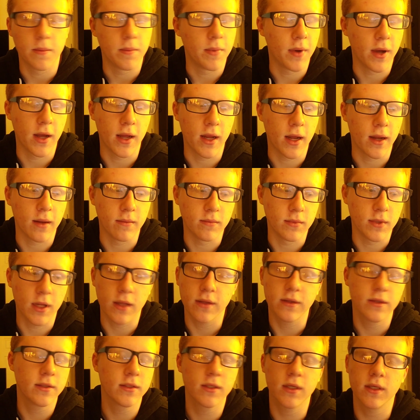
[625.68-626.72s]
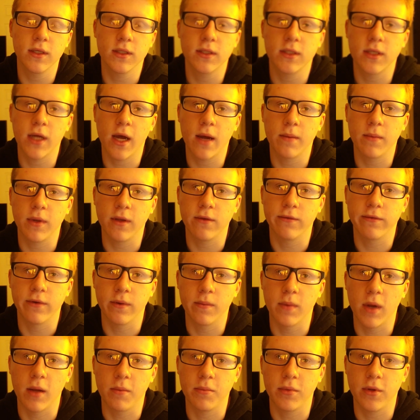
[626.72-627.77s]
But nothing's going to stop me
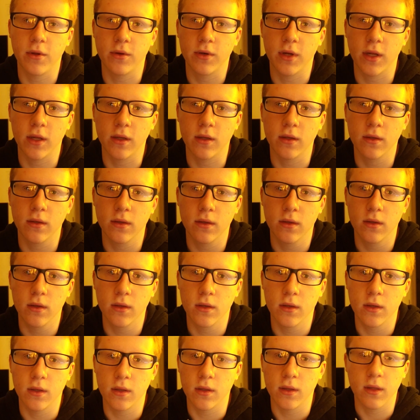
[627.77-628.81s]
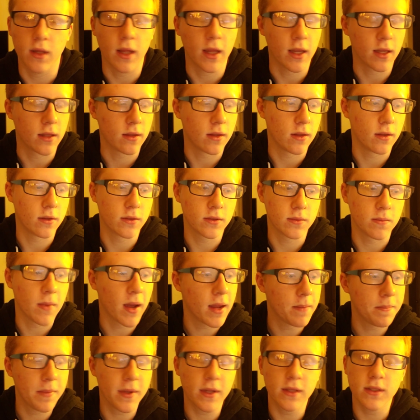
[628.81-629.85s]
from uploading. Like, there
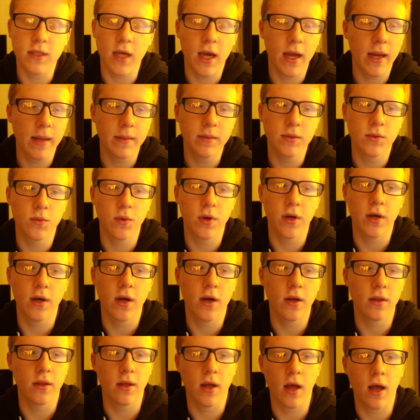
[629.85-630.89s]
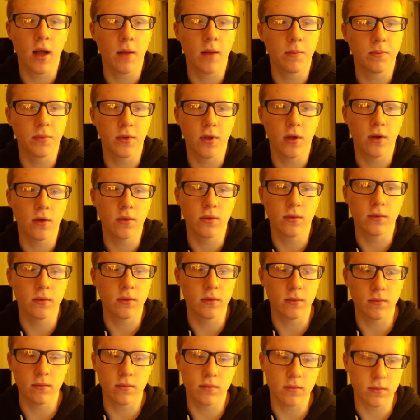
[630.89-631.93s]
might be times where the upload
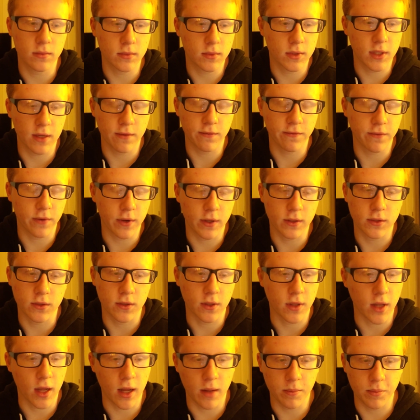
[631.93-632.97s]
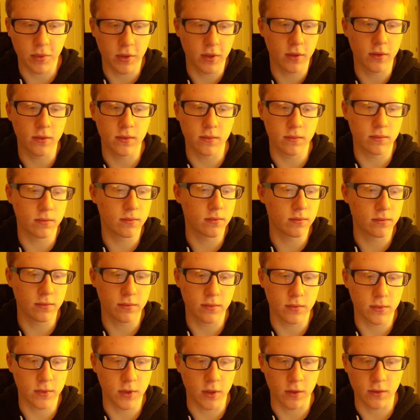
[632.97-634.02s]
difference or the upload,
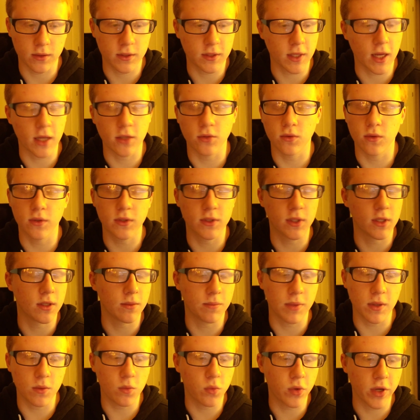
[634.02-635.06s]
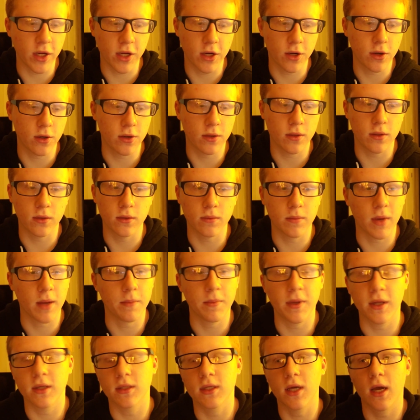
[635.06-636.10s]
you know, schedule is going to be weird. There might
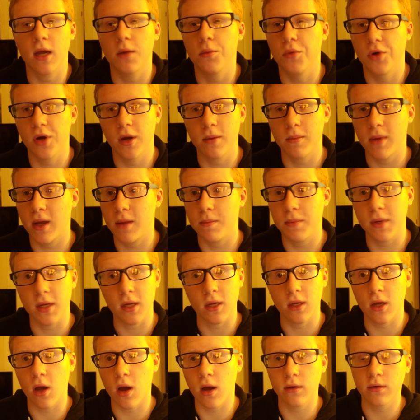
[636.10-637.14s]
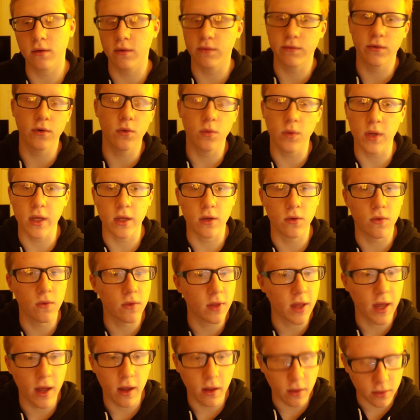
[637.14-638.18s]
be a time where I might be gone for a week. Who
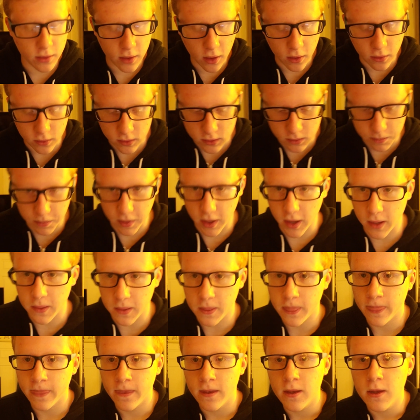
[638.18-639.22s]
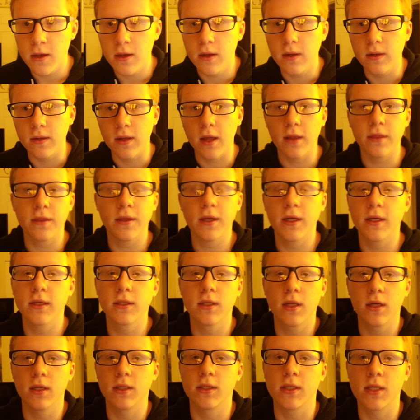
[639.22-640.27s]
the hell knows? But nothing
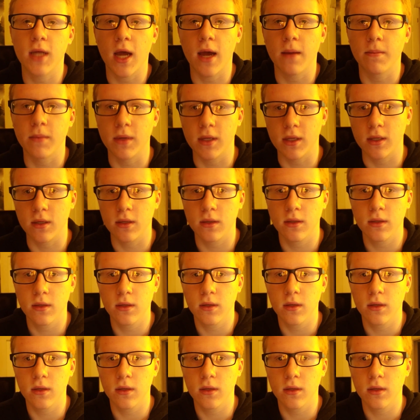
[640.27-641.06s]
is going to stop me.